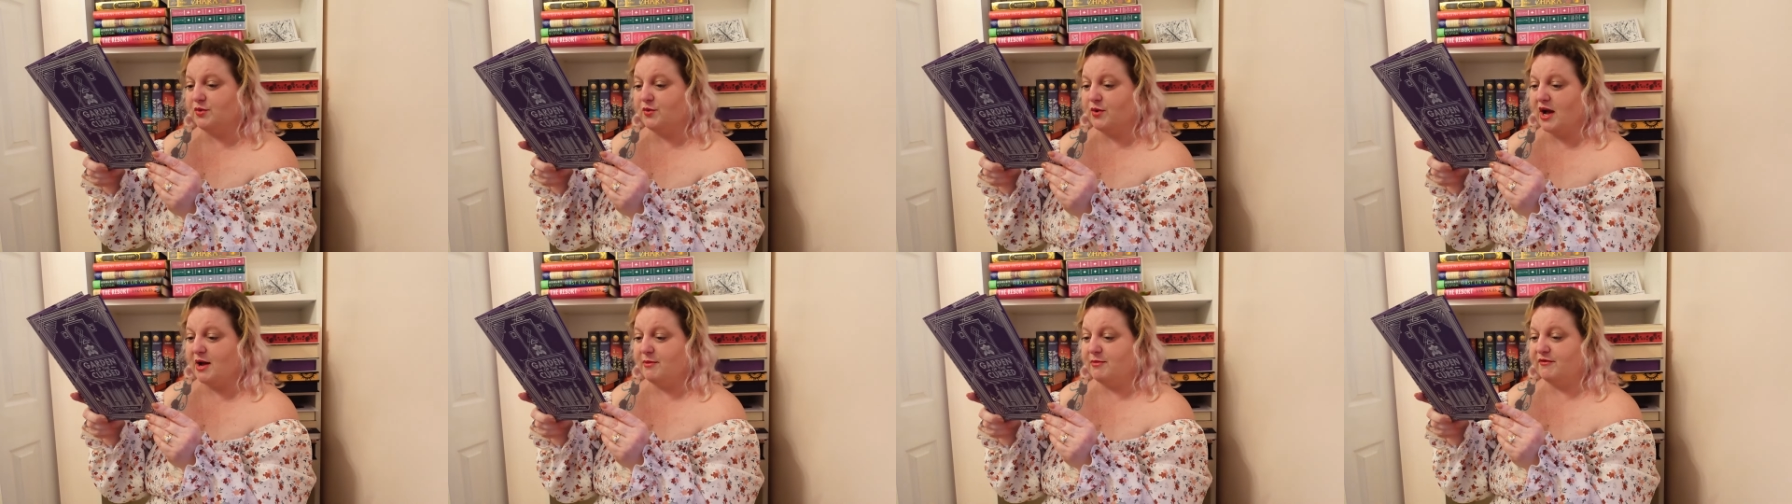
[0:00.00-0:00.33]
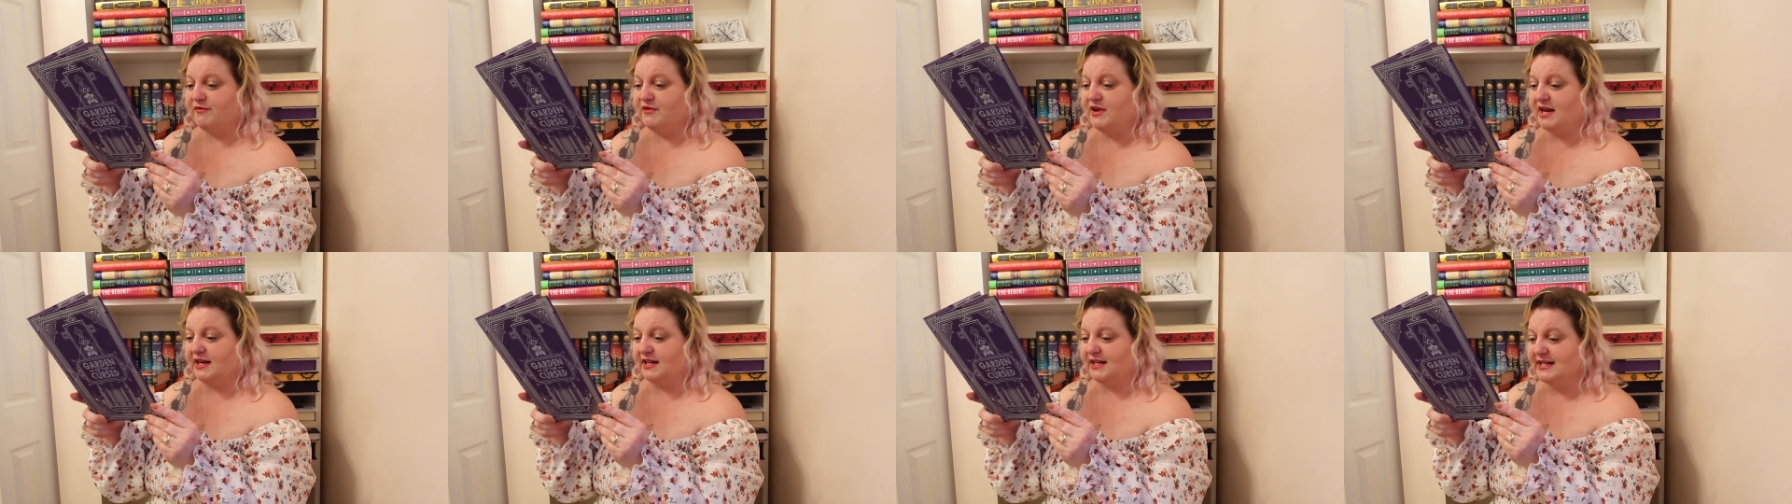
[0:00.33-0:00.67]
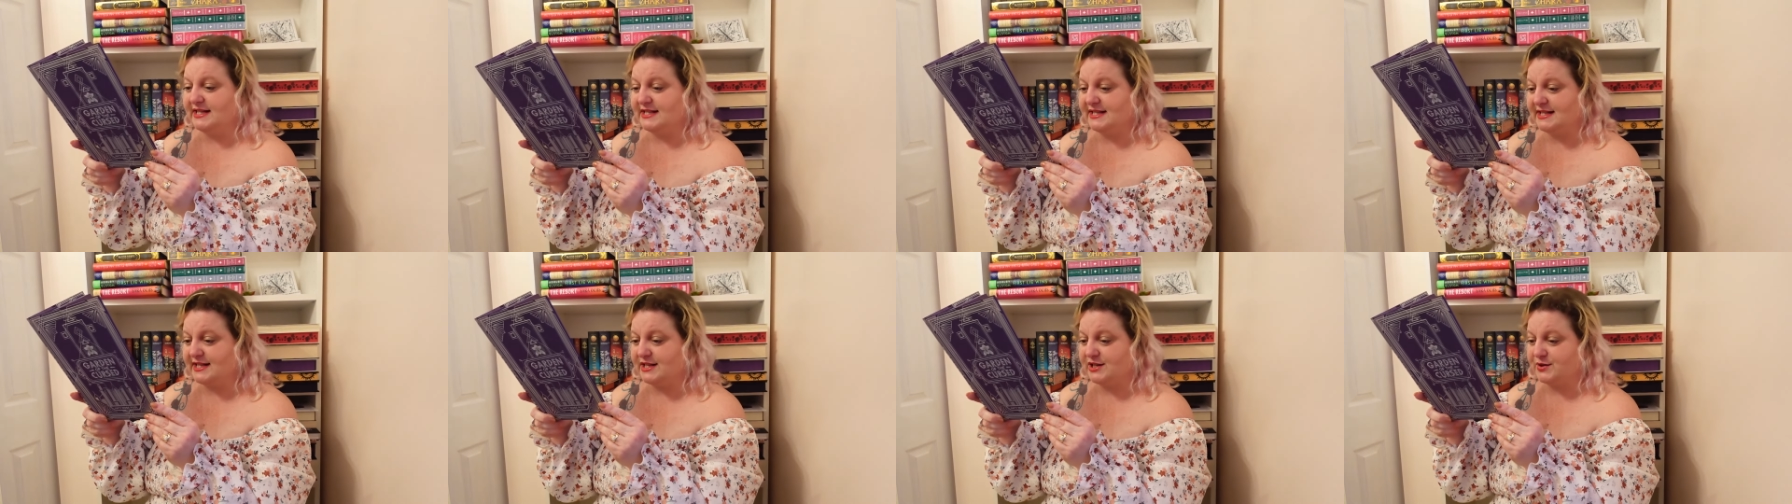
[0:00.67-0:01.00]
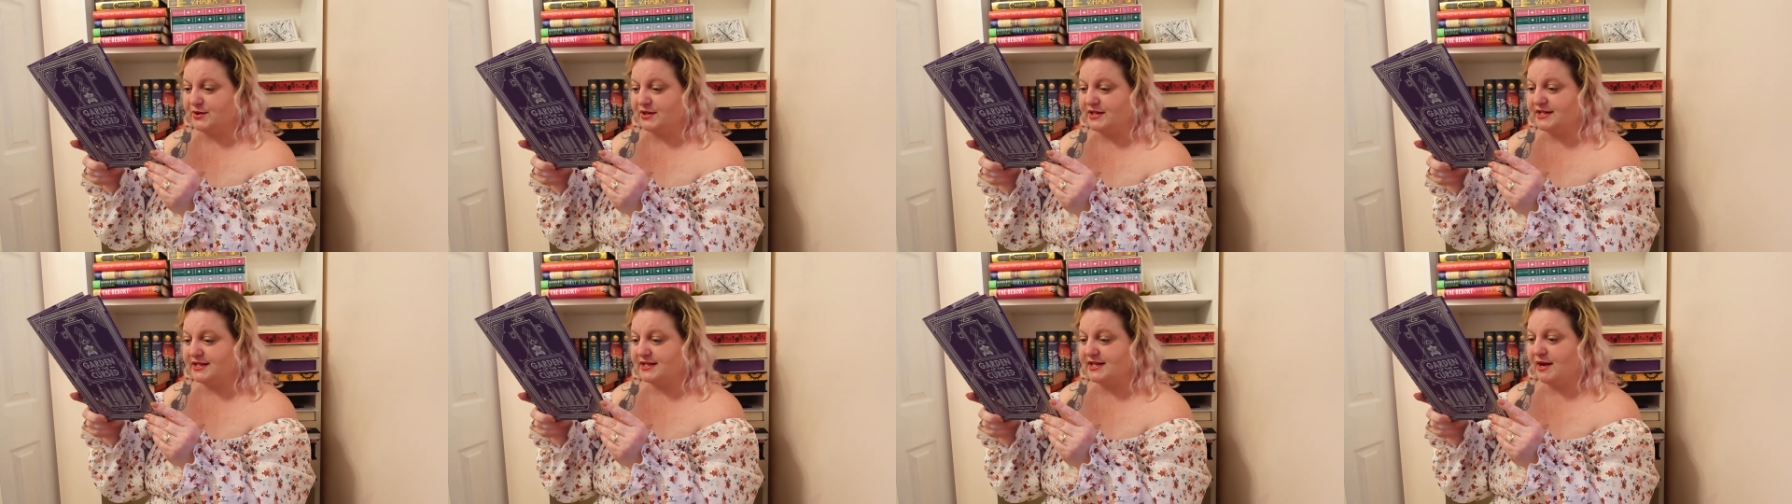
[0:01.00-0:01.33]
web of deadly
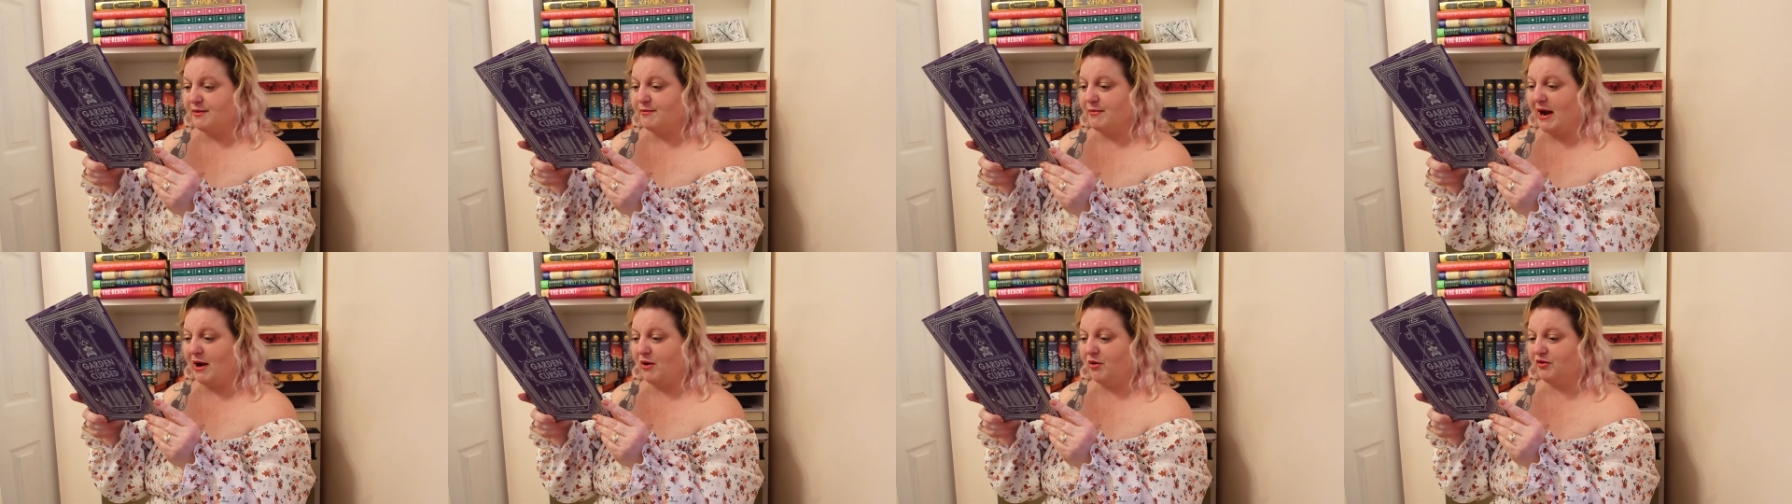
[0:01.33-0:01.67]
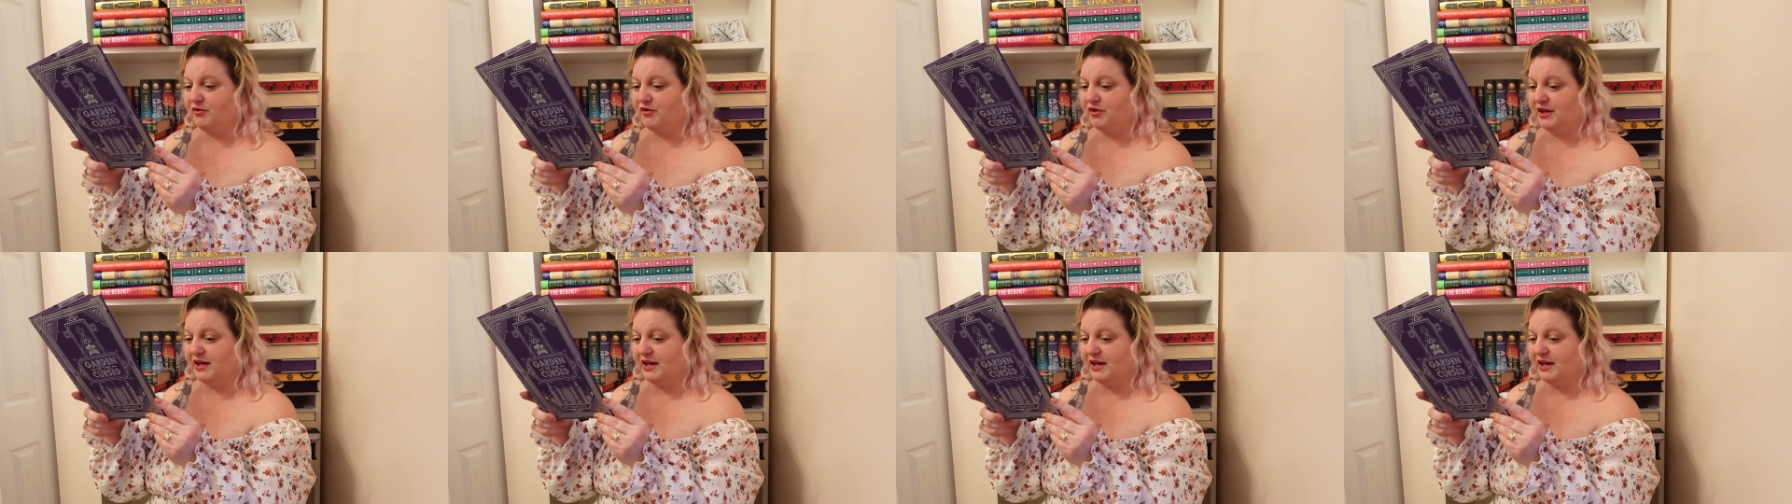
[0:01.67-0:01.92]
secrets and powerful